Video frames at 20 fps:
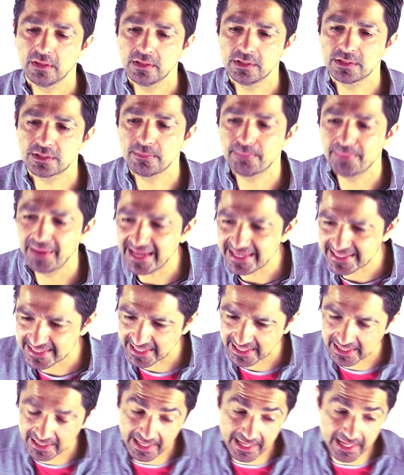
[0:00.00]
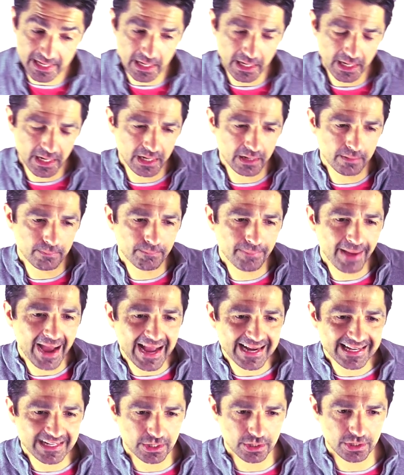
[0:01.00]
So basically, in
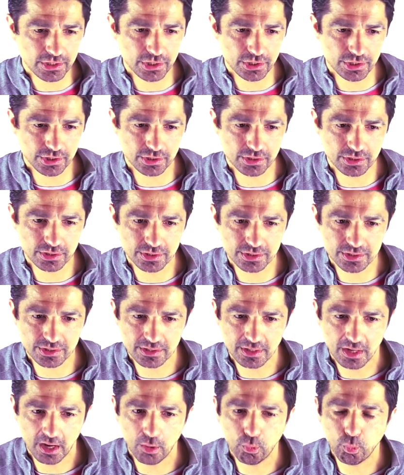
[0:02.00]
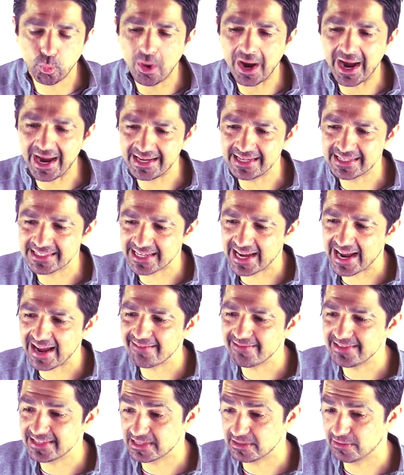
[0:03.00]
bad conditions, a wider
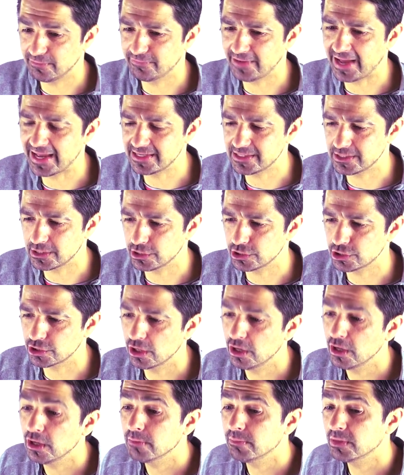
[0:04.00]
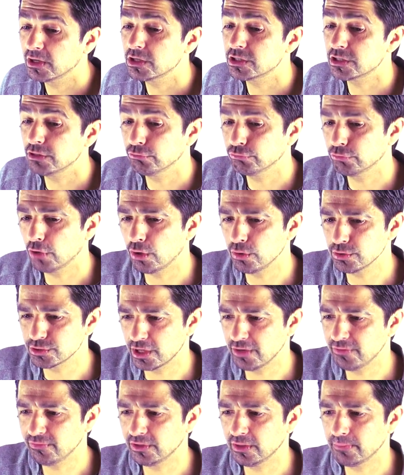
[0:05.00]
tire is an advantage because it rolls
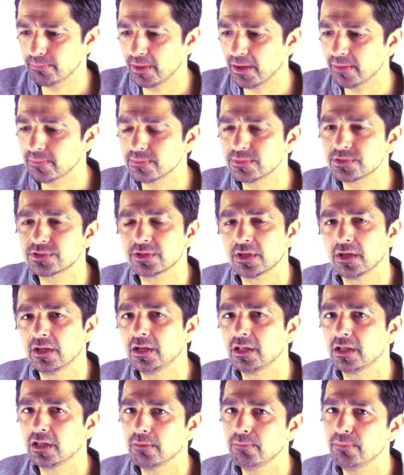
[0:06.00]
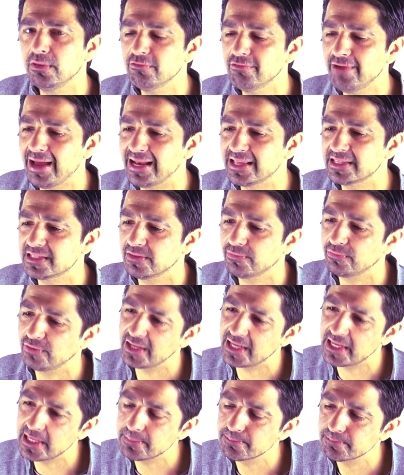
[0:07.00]
over the bumps and it can be
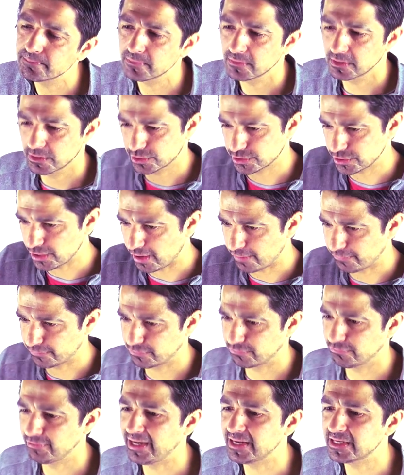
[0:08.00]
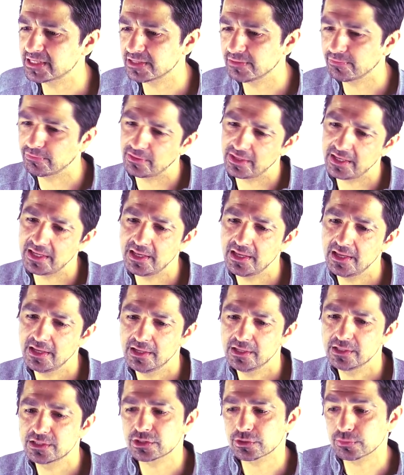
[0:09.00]
relatively soft, relatively
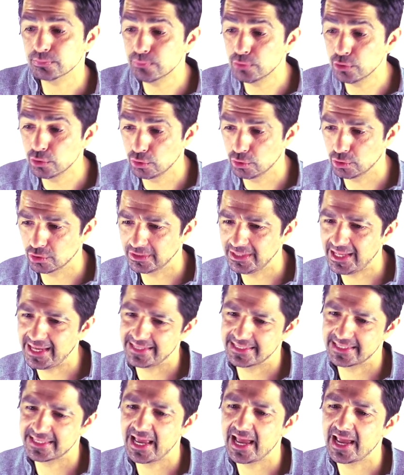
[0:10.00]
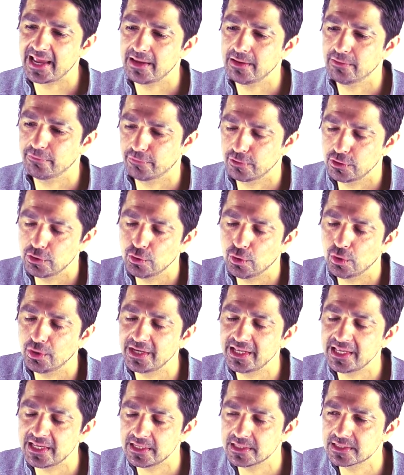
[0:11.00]
smooth, let's say, for your
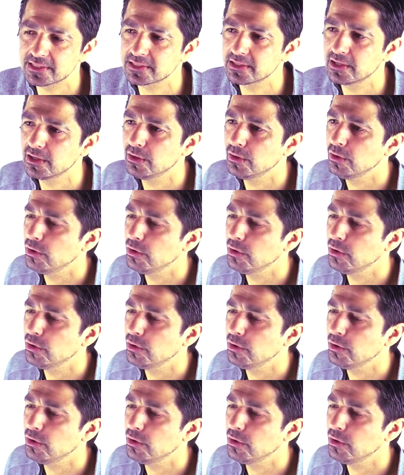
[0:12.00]
needs.